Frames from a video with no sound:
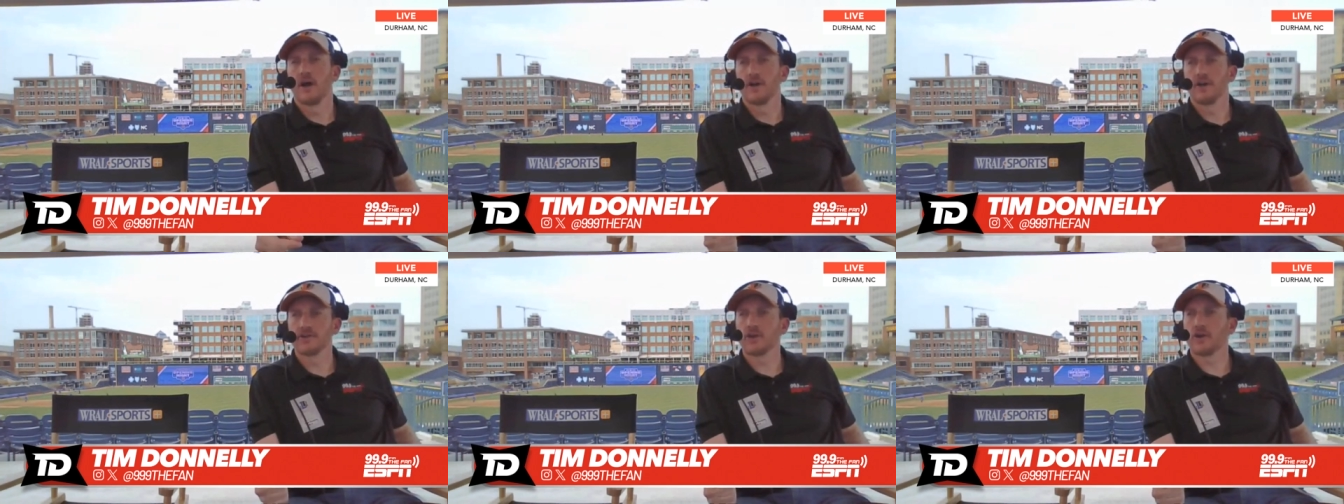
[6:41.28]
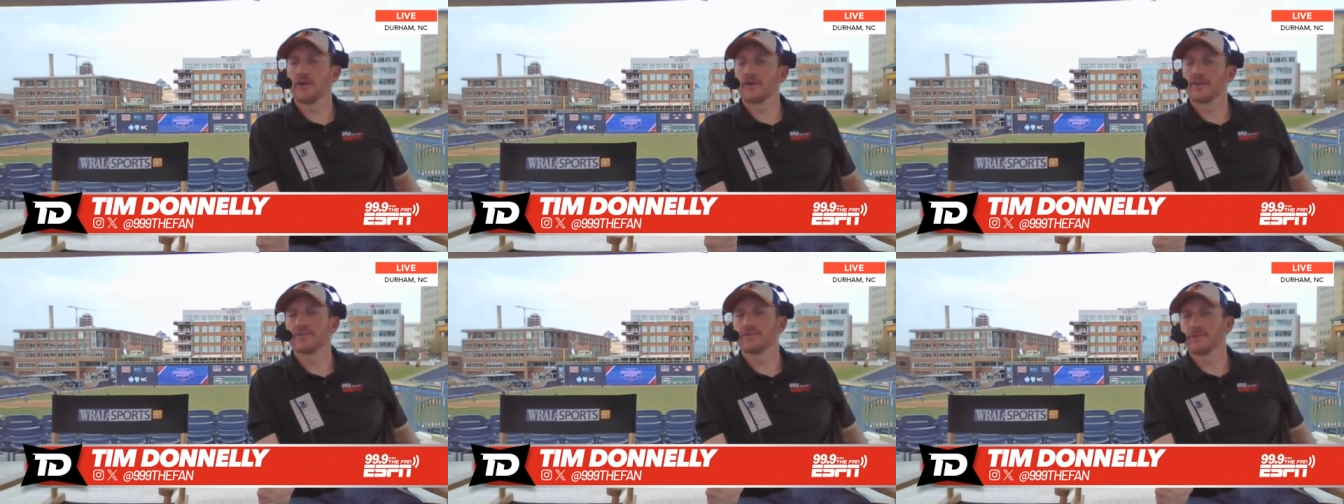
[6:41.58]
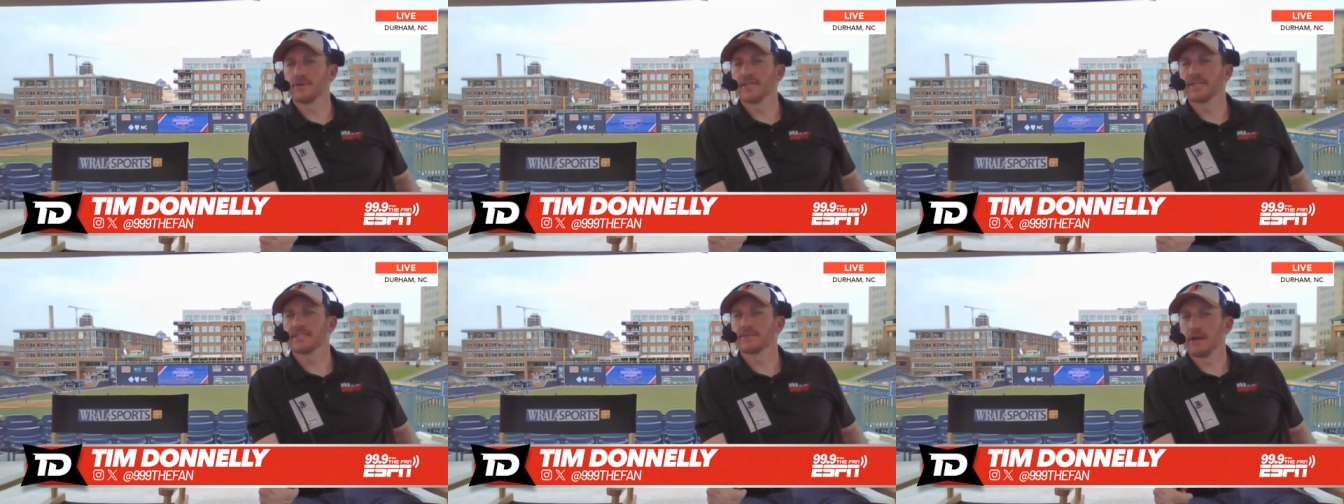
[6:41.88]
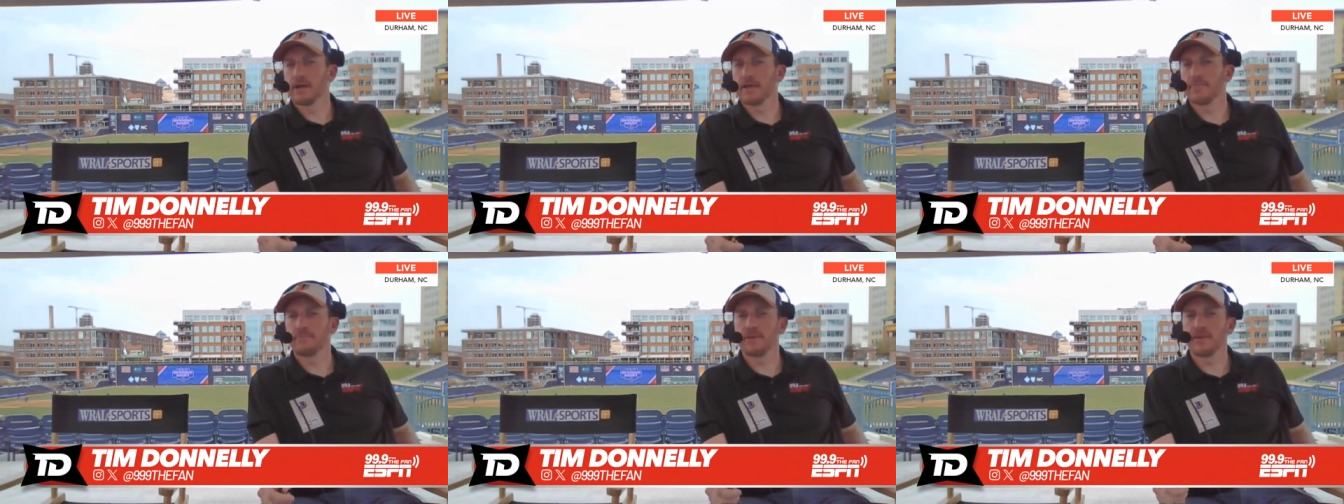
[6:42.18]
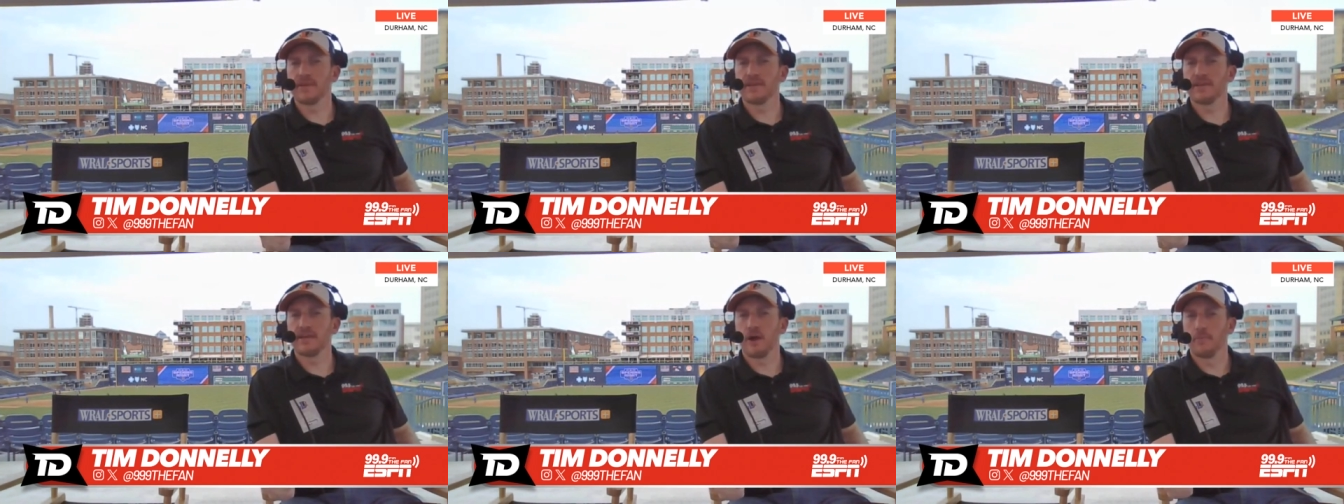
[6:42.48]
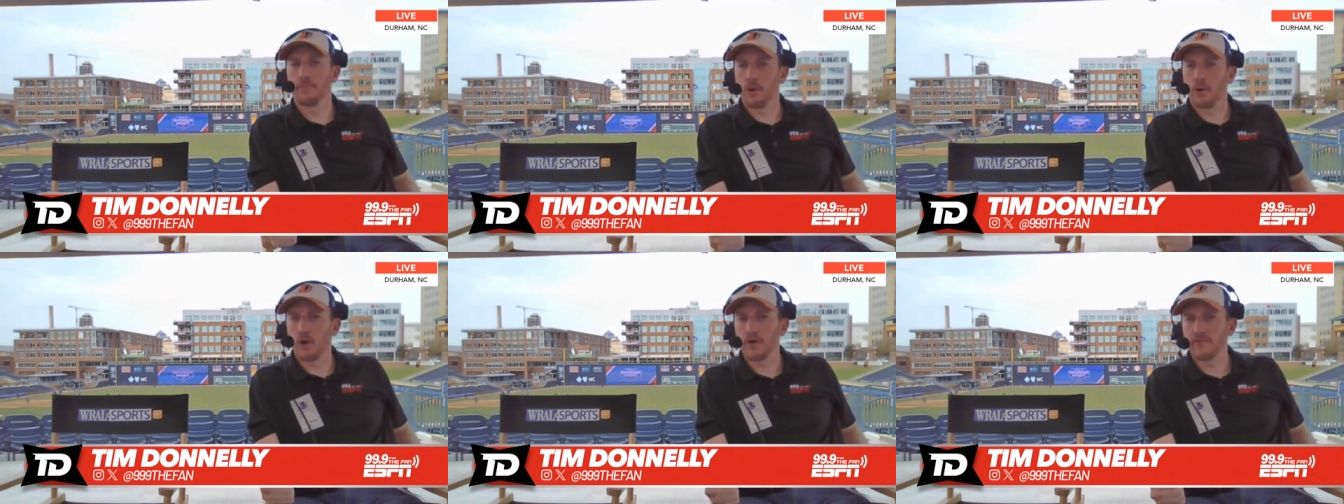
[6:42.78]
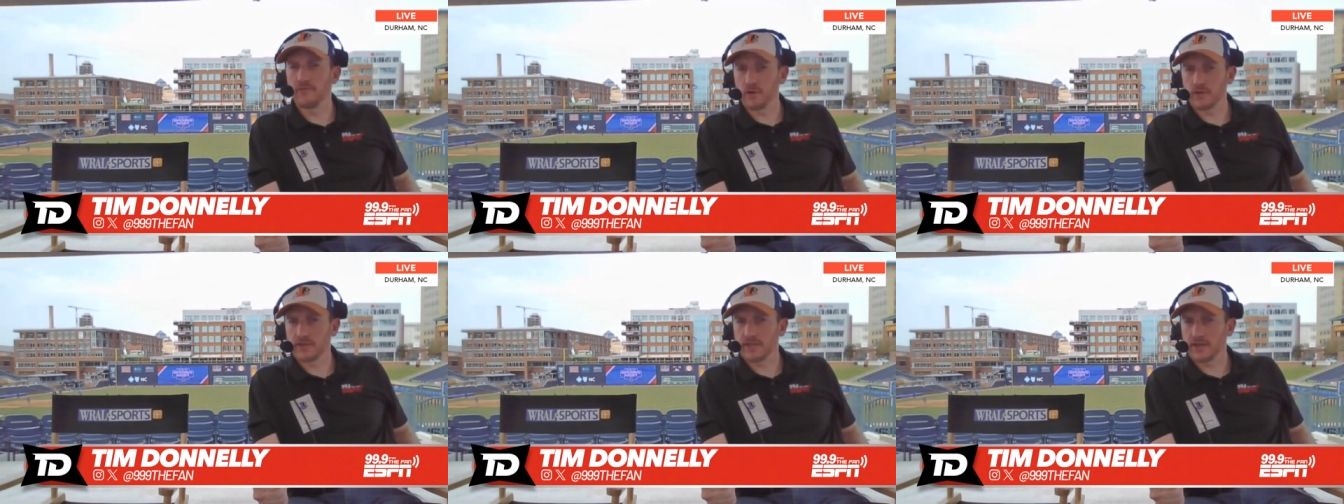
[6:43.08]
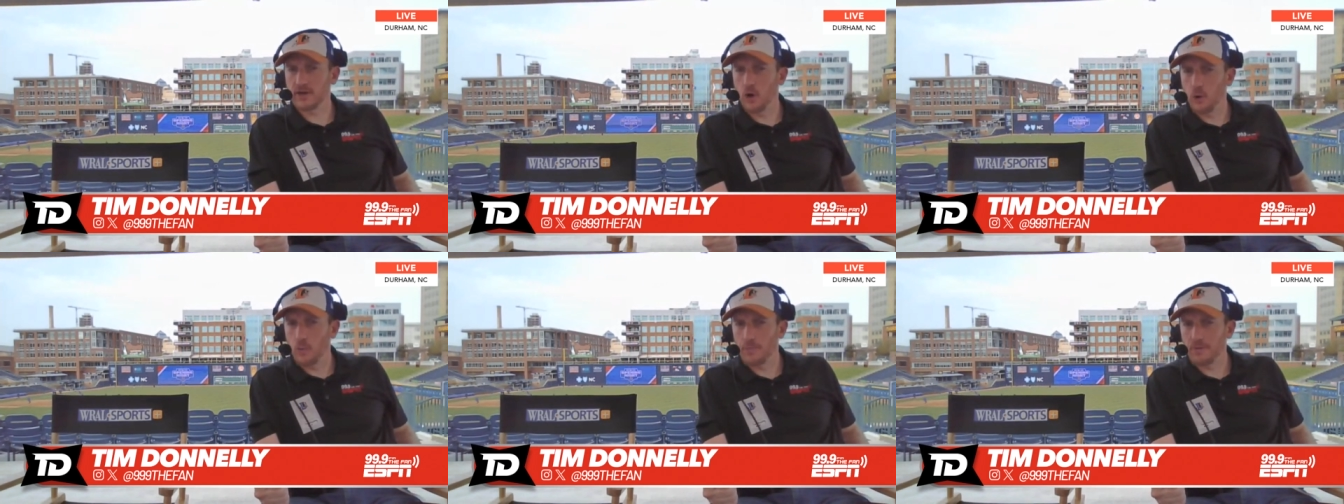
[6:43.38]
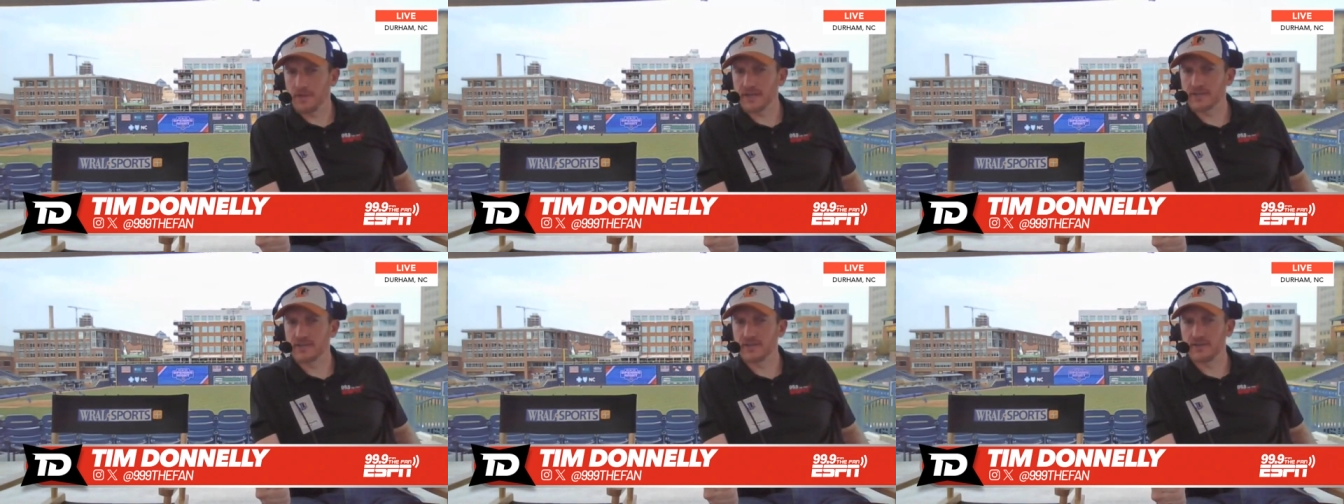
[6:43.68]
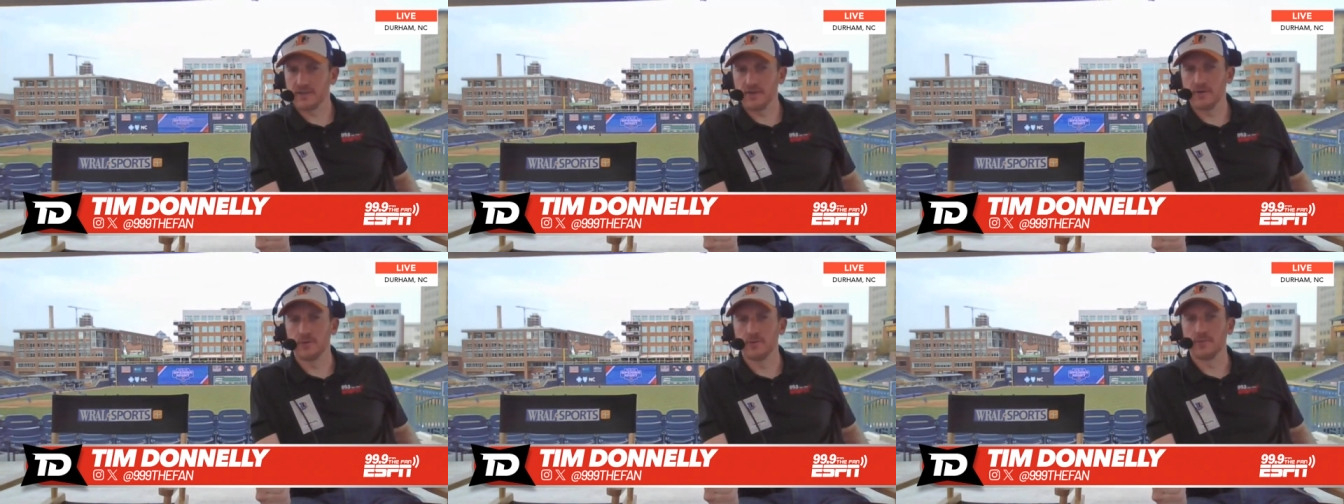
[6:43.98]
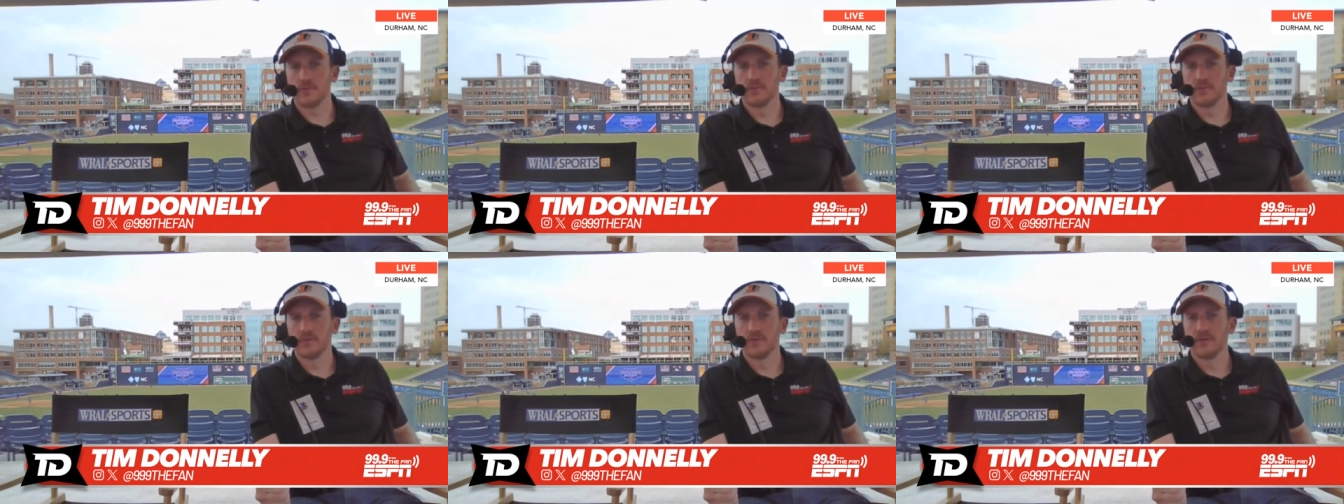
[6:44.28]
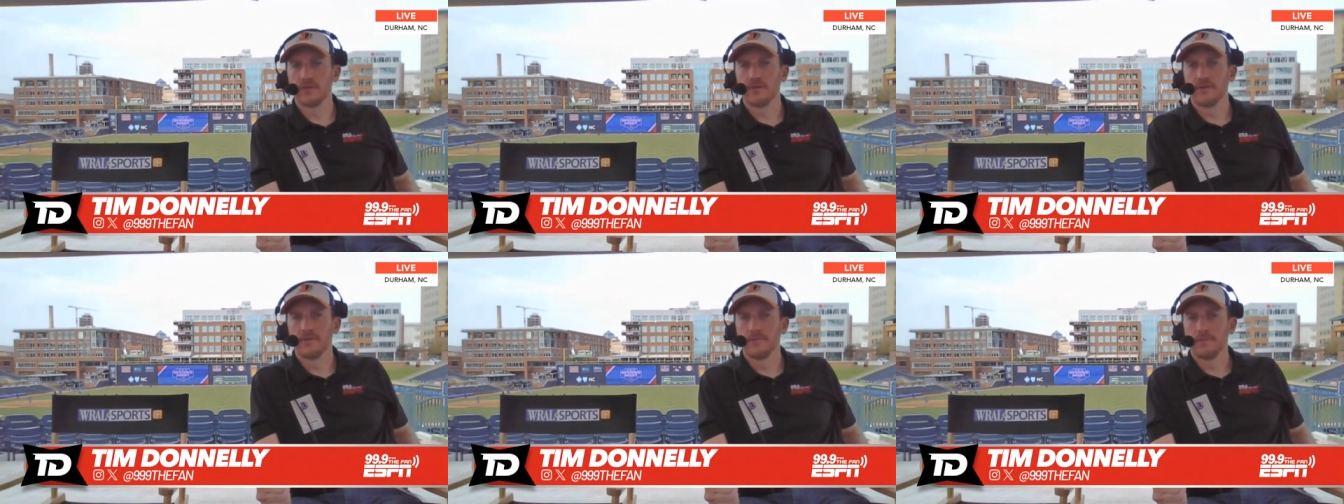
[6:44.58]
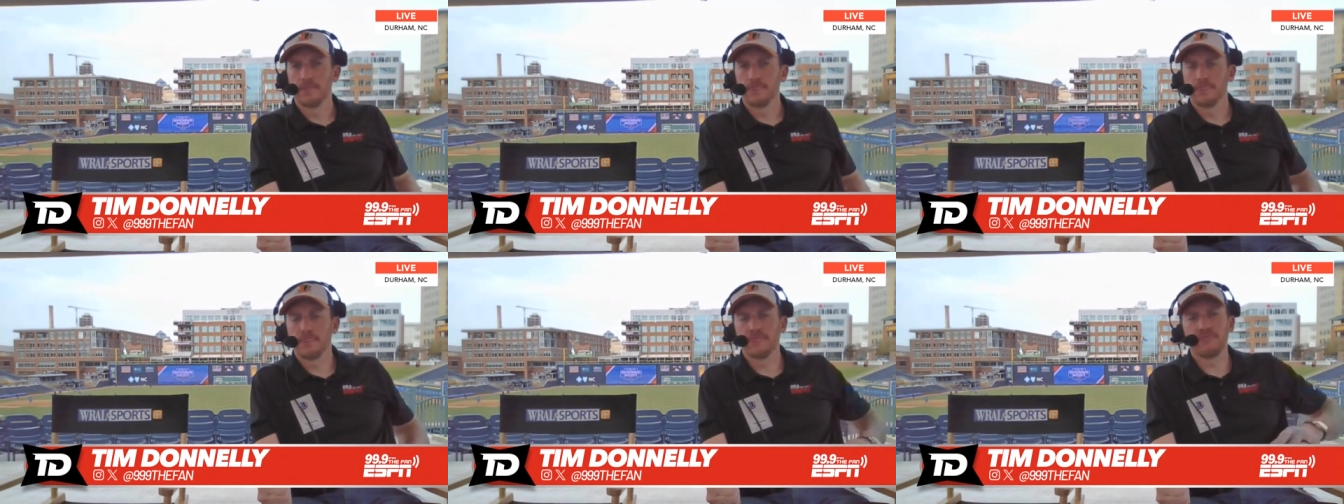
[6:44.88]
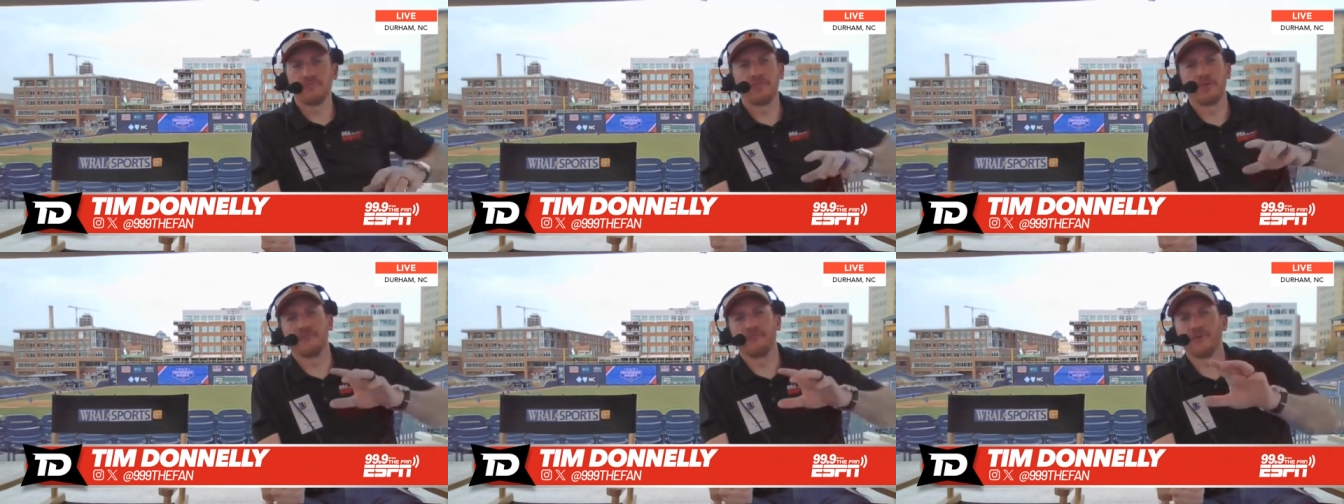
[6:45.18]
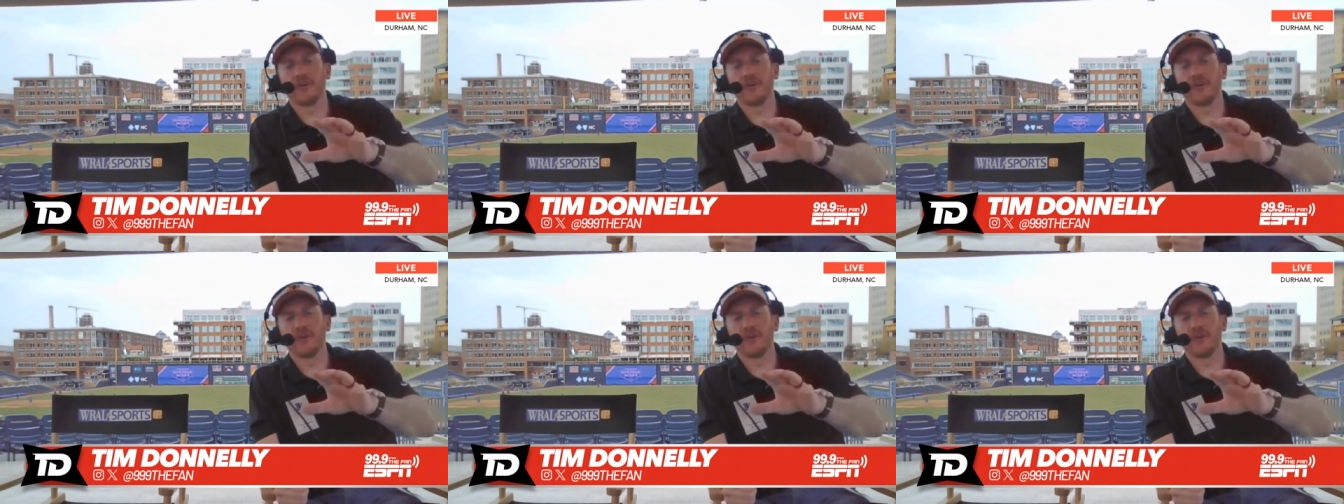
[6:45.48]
unguarded threes might be a part of what they're hoping to do. The, the